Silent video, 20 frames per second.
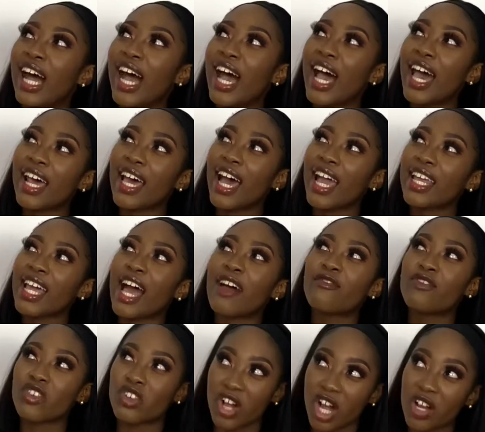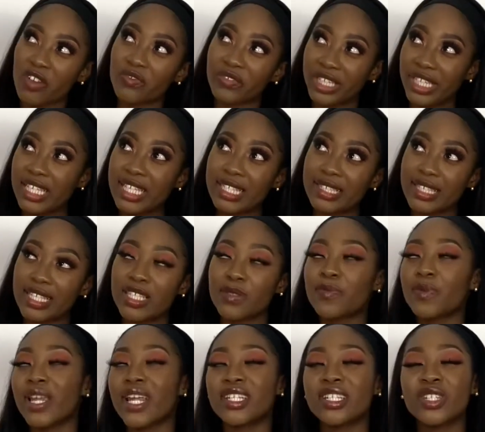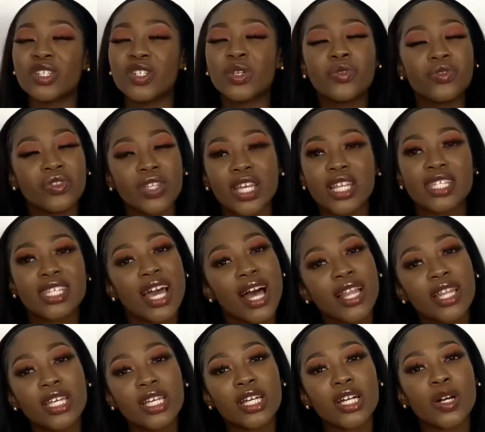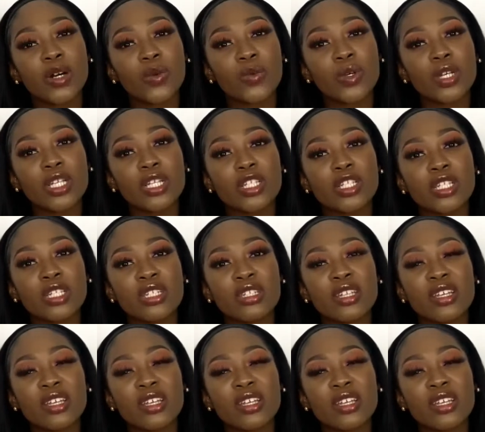I've got reasons, but I just don't think telling her would.